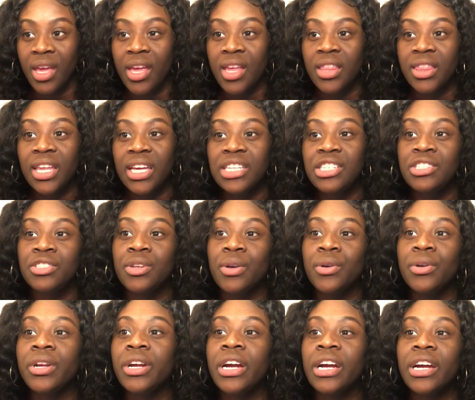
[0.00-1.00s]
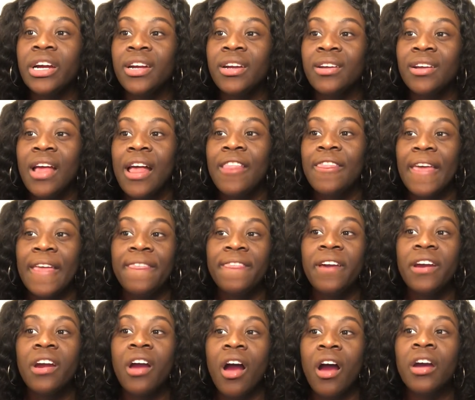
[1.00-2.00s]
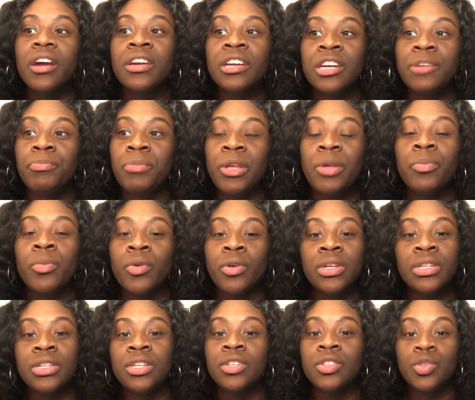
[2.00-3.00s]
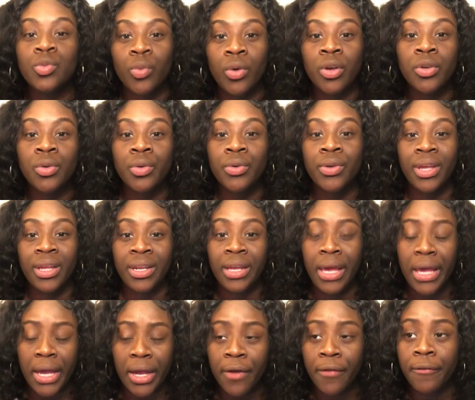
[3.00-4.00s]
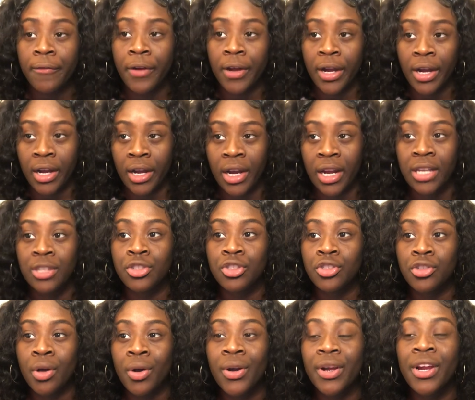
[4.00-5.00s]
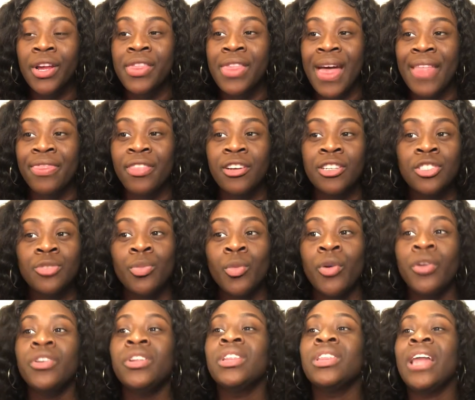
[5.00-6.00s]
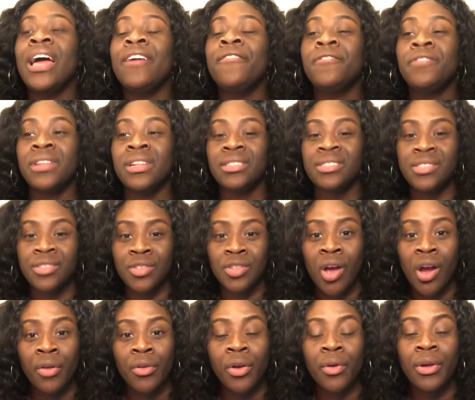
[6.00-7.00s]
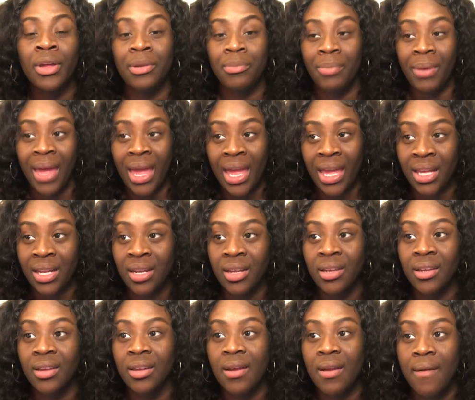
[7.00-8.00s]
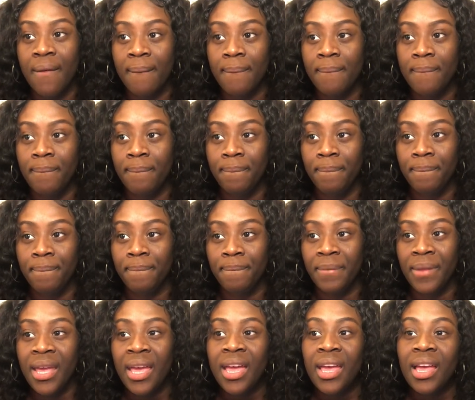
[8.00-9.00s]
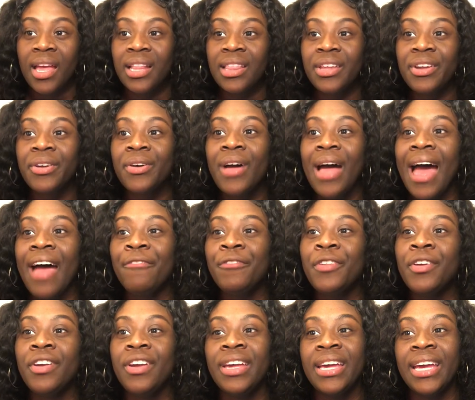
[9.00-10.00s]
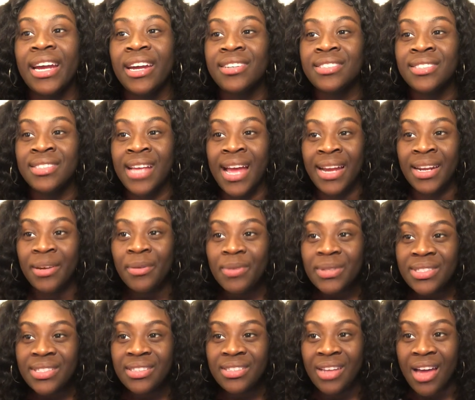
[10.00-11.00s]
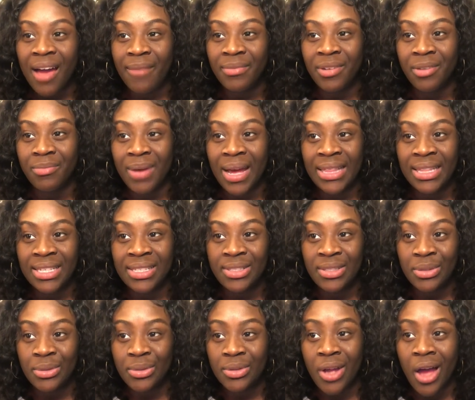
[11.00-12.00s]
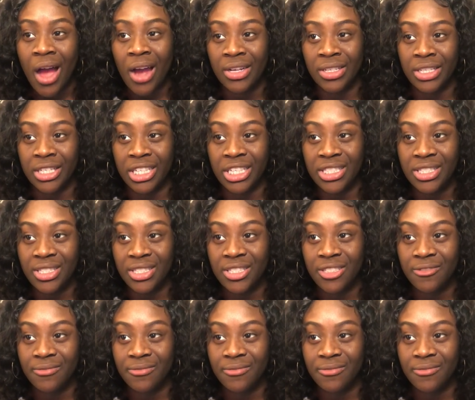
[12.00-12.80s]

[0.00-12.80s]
They showed her that there are good people in this world who can care for her and show her that there's more to life than sorrow and pain. A little after years, Zaina was adopted by these 2 doctors.